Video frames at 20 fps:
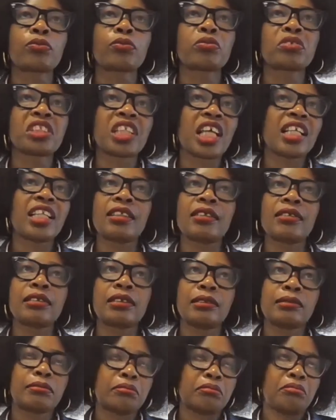studied
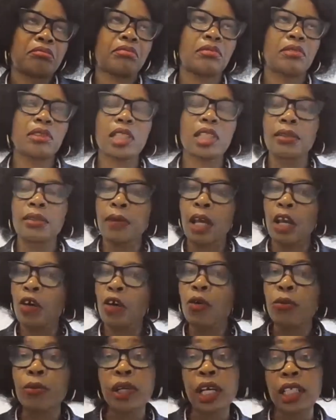in my
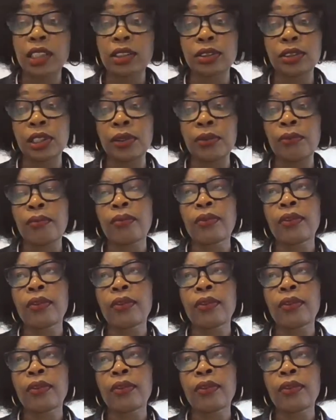home country,